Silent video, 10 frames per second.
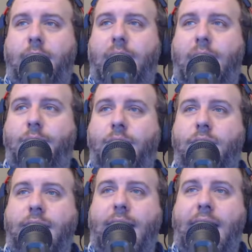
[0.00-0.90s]

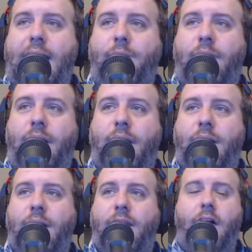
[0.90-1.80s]
using ad
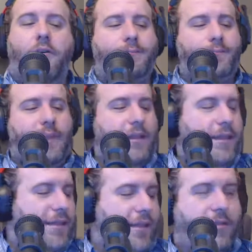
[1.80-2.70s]
block. So
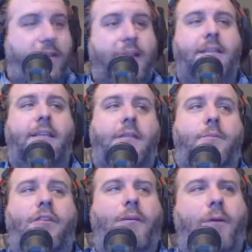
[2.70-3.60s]
this is
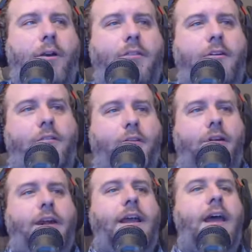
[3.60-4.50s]
more of a personal
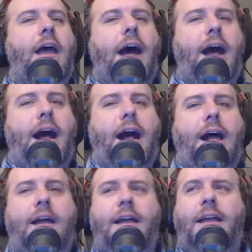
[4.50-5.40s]
story.
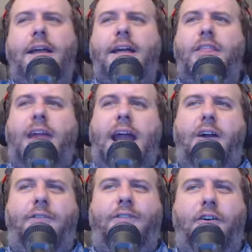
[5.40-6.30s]
The
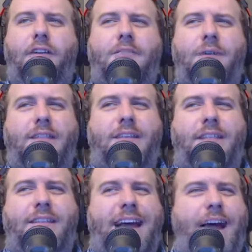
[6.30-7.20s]
Air Force wants to
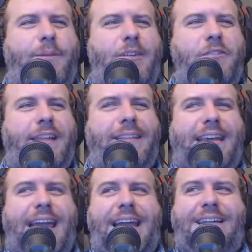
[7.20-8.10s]
stop using
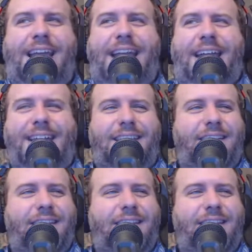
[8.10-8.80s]
the A-10.